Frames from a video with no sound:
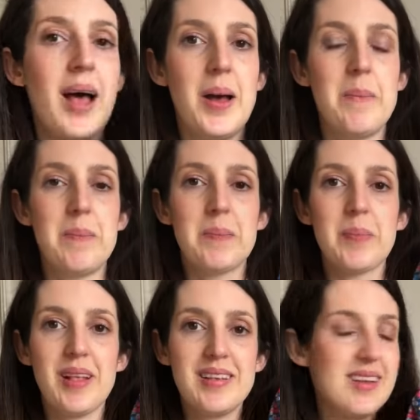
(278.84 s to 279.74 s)
Um,
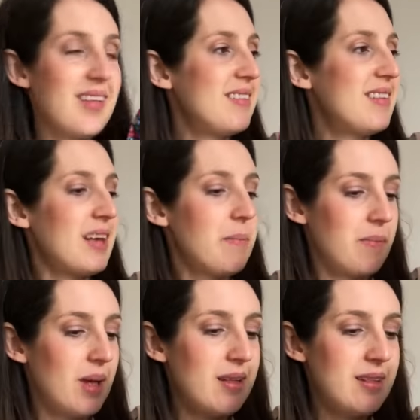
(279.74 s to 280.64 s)
so yeah, this is
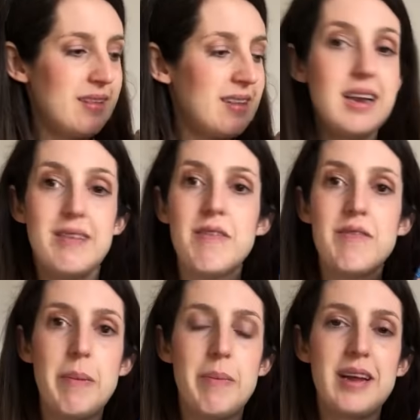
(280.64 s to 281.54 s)
um, a, a, slightly different
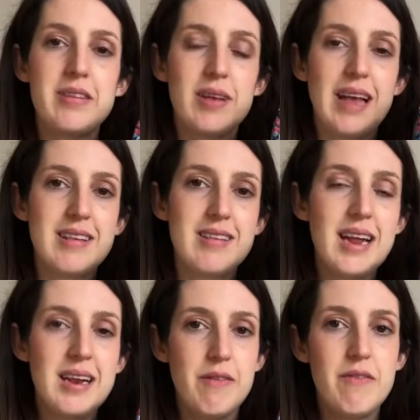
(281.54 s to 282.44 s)
fabric, so it has a
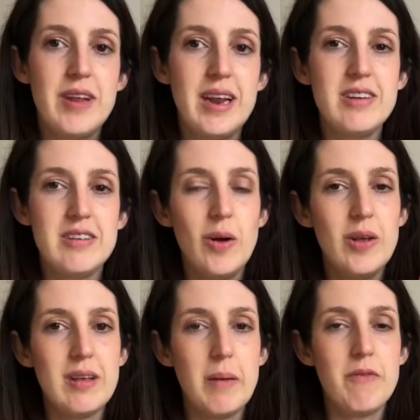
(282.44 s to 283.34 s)
slightly different finish. It's not
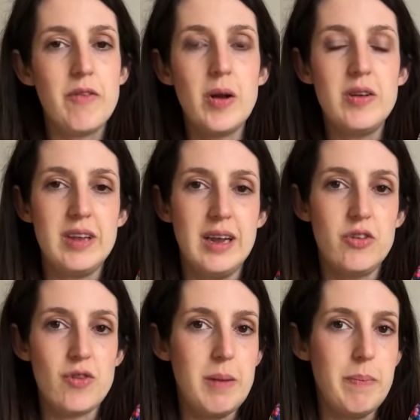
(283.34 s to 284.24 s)
as um, floaty
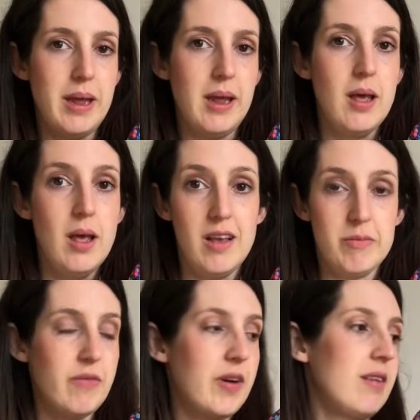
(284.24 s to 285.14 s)
and drapey as
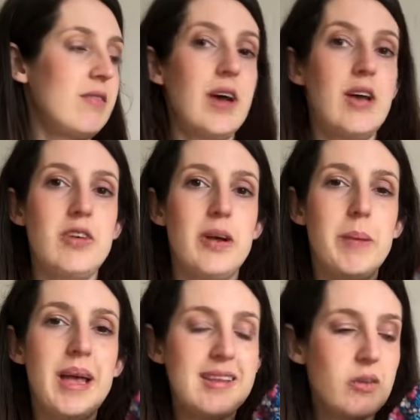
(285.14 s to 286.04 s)
my first version,
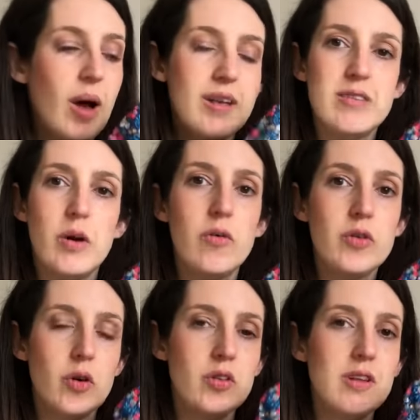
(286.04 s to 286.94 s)
but it is quite a
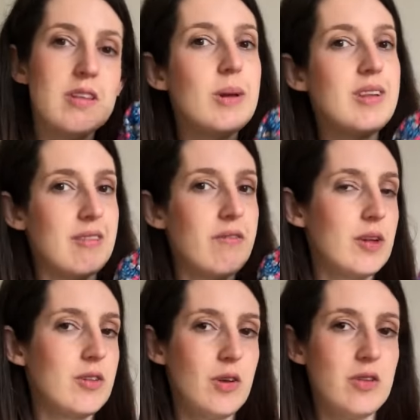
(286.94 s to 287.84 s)
soft cotton, so it doesn't
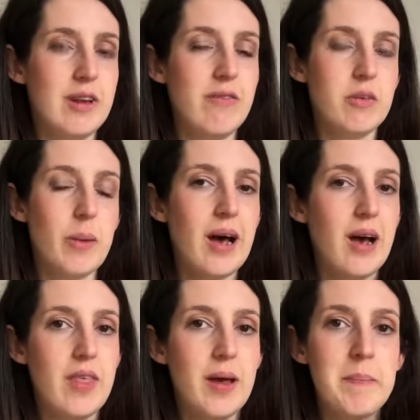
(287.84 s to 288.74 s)
feel too stiff to wear
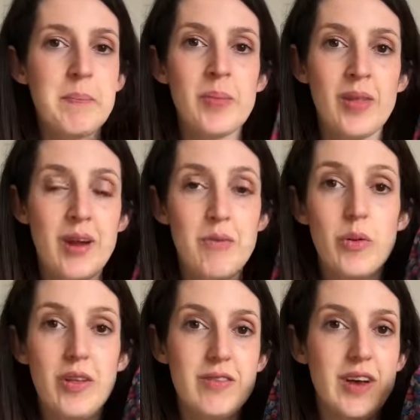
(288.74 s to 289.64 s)
either. And I've
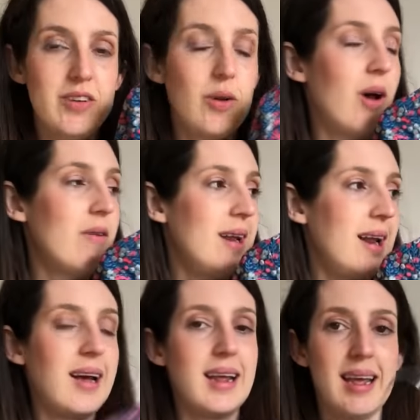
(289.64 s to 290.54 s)
worn this version a lot, I
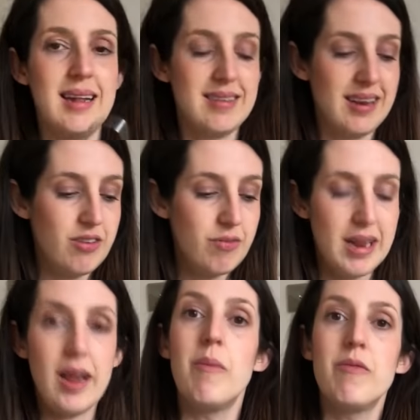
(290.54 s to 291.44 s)
really like it. And it's a
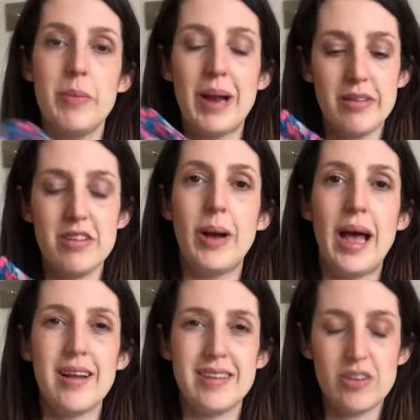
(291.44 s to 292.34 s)
really comfy blouse to
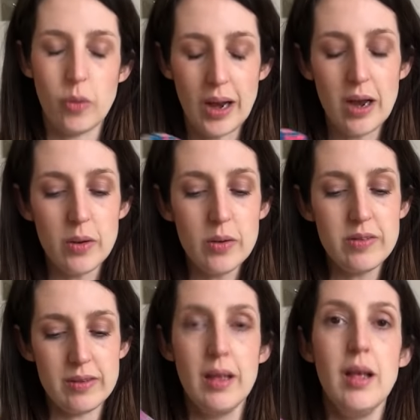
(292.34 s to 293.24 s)
wear because it's quite
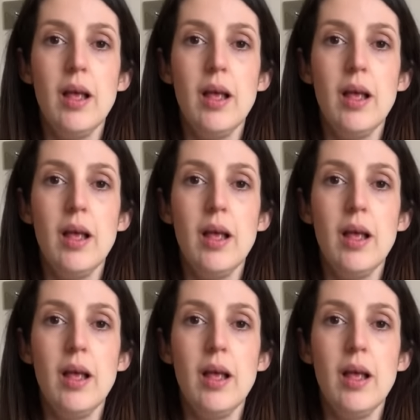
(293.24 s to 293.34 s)
loose.